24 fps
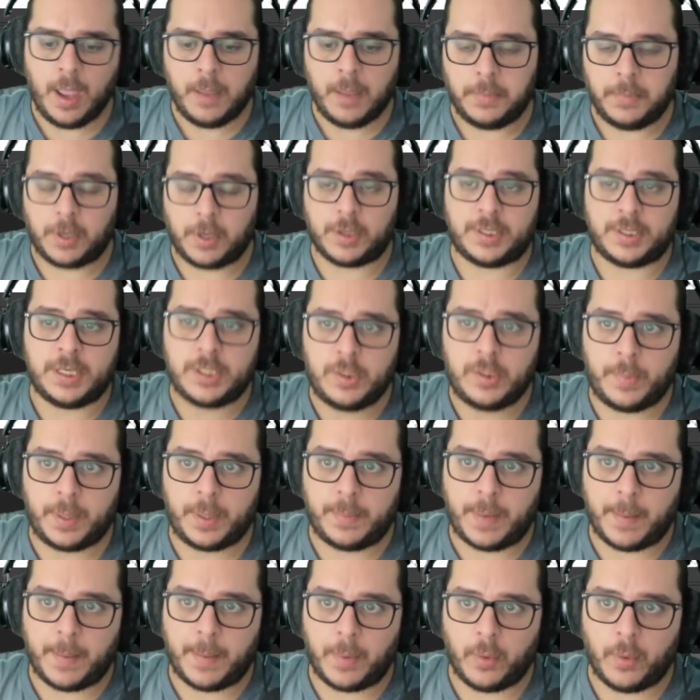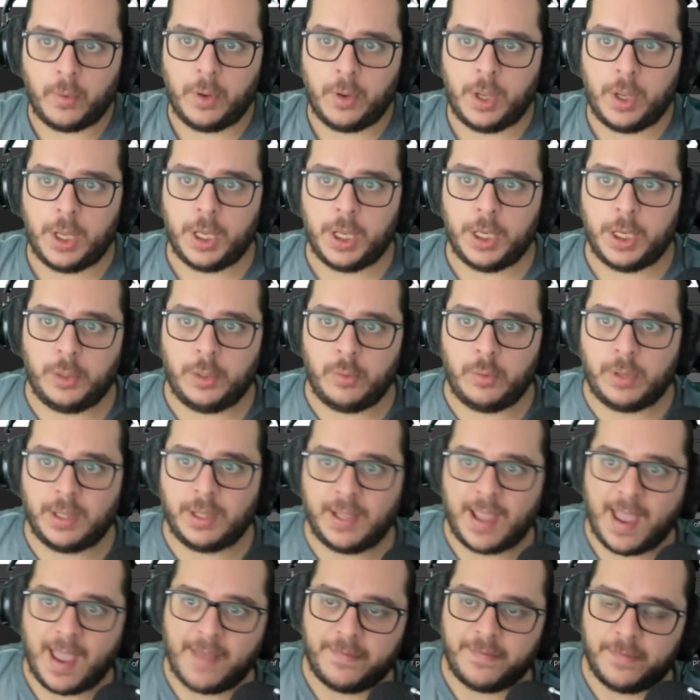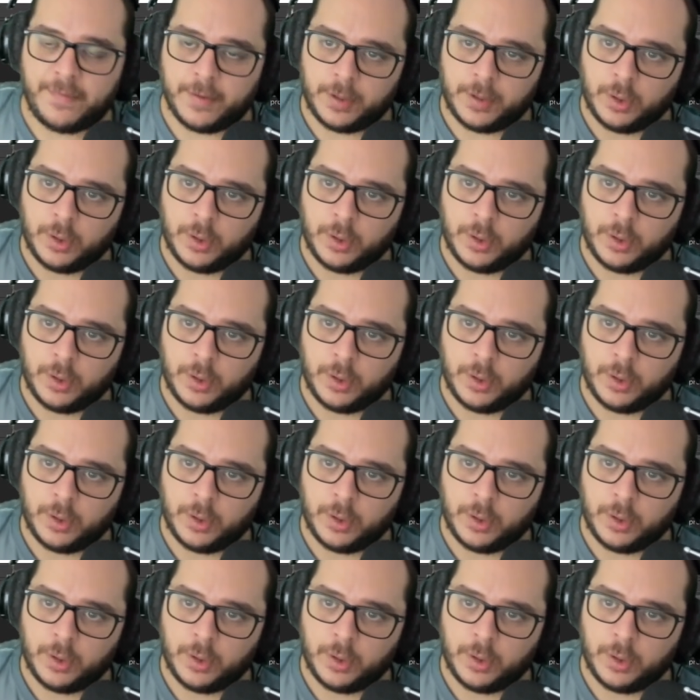Because in Supermemo, you can have no